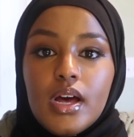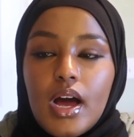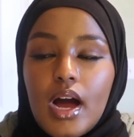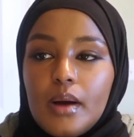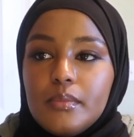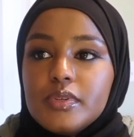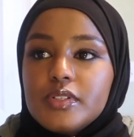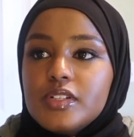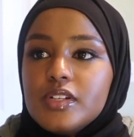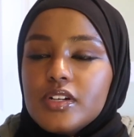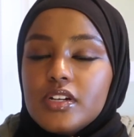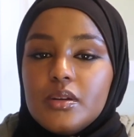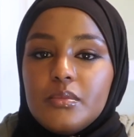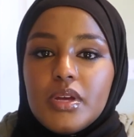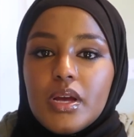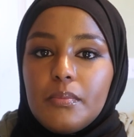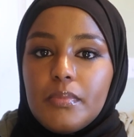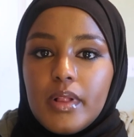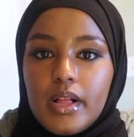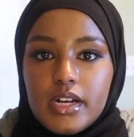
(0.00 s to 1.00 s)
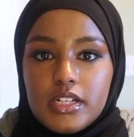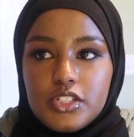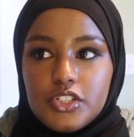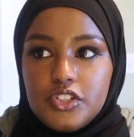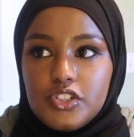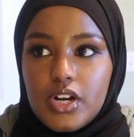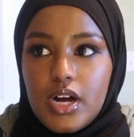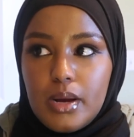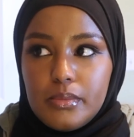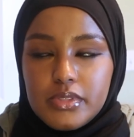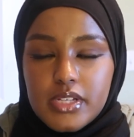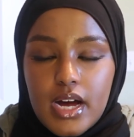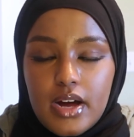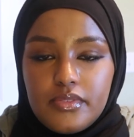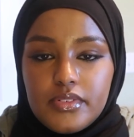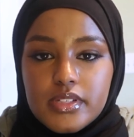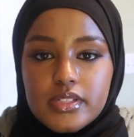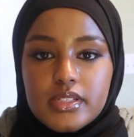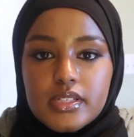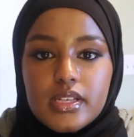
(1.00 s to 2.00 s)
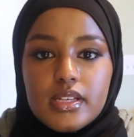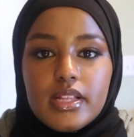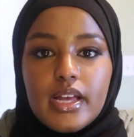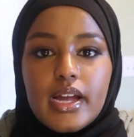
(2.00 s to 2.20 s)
I'm still going to be applying to jobs, obviously.